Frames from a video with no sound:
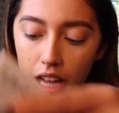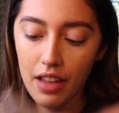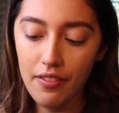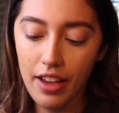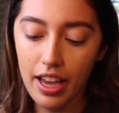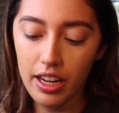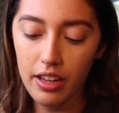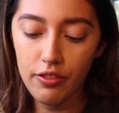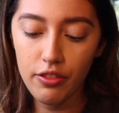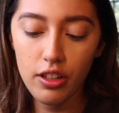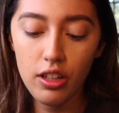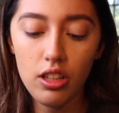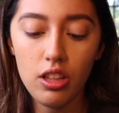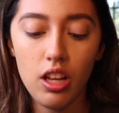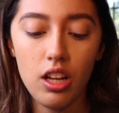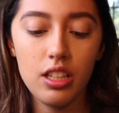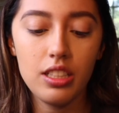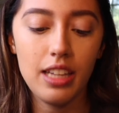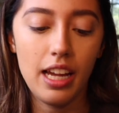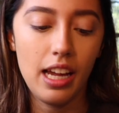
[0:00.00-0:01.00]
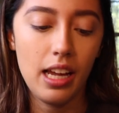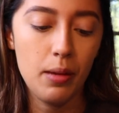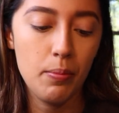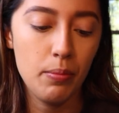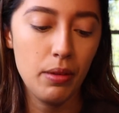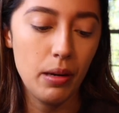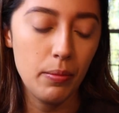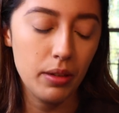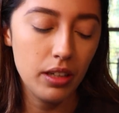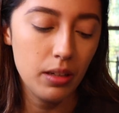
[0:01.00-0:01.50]
I've had it for a long time,
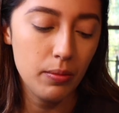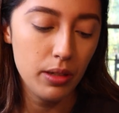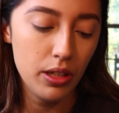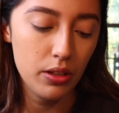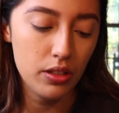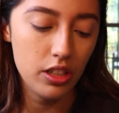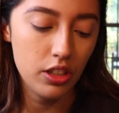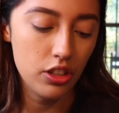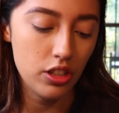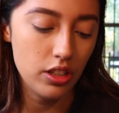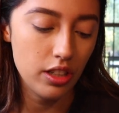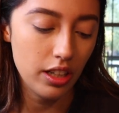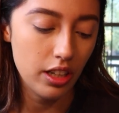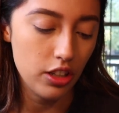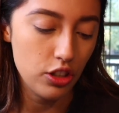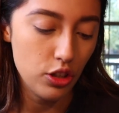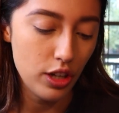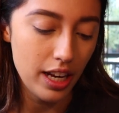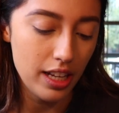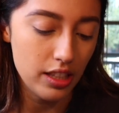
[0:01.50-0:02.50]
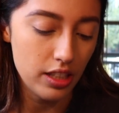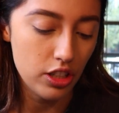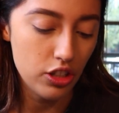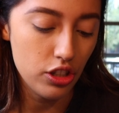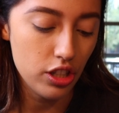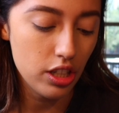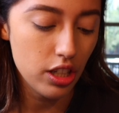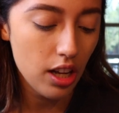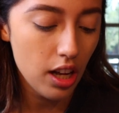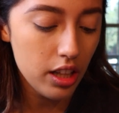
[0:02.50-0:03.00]
but I'm gonna be using just like a
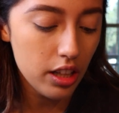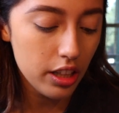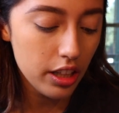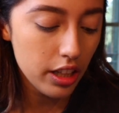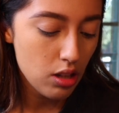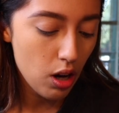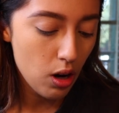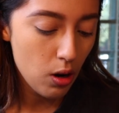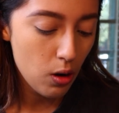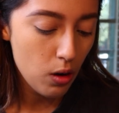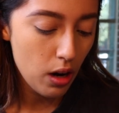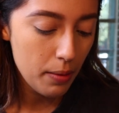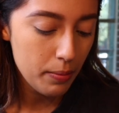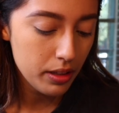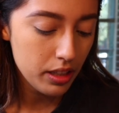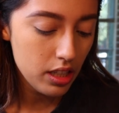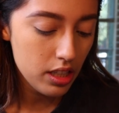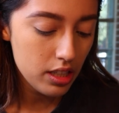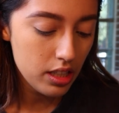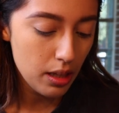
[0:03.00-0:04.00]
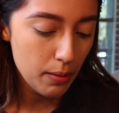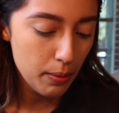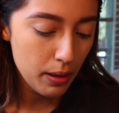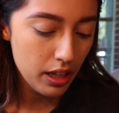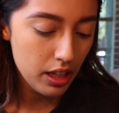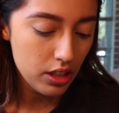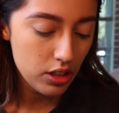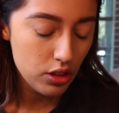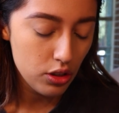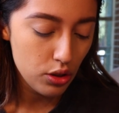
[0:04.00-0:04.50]
transition color. So I'm gonna dip
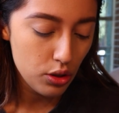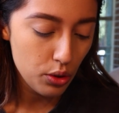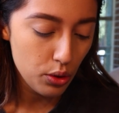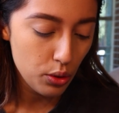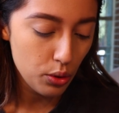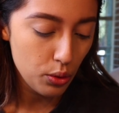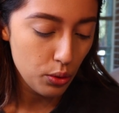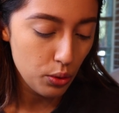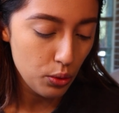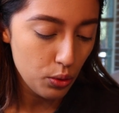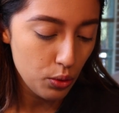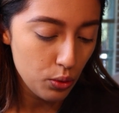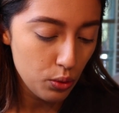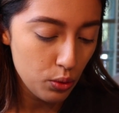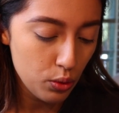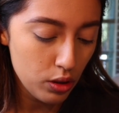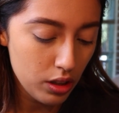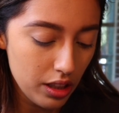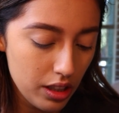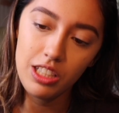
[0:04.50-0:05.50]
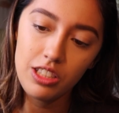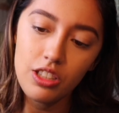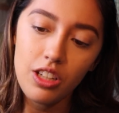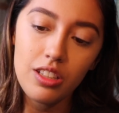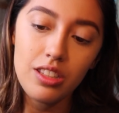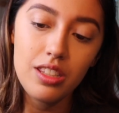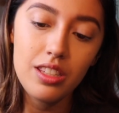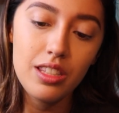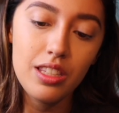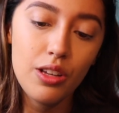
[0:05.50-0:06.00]
into, it's
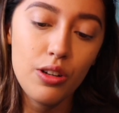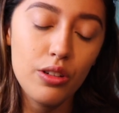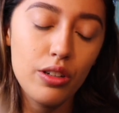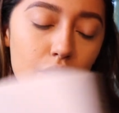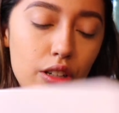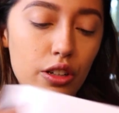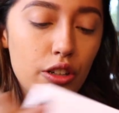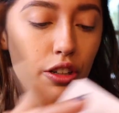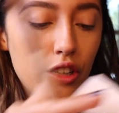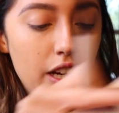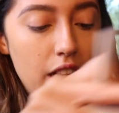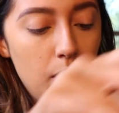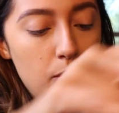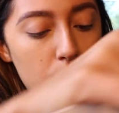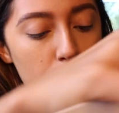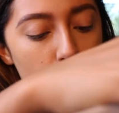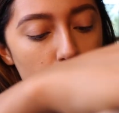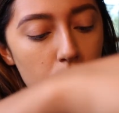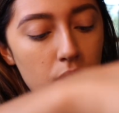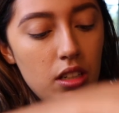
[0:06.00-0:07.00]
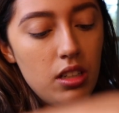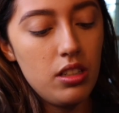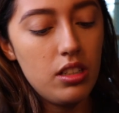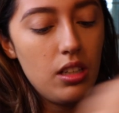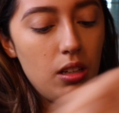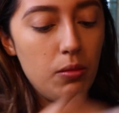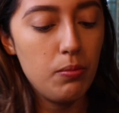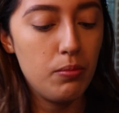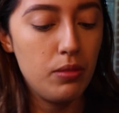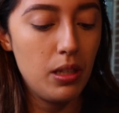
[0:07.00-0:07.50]
called Silk Cream. So I'm gonna
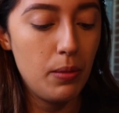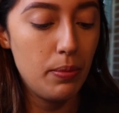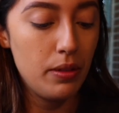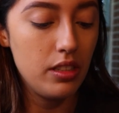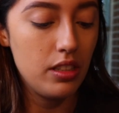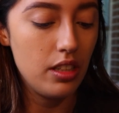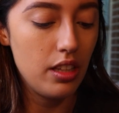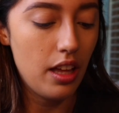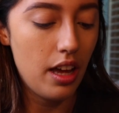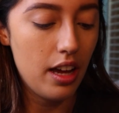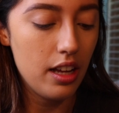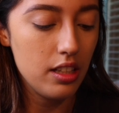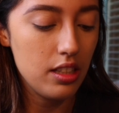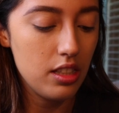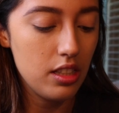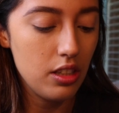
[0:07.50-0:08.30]
dip into that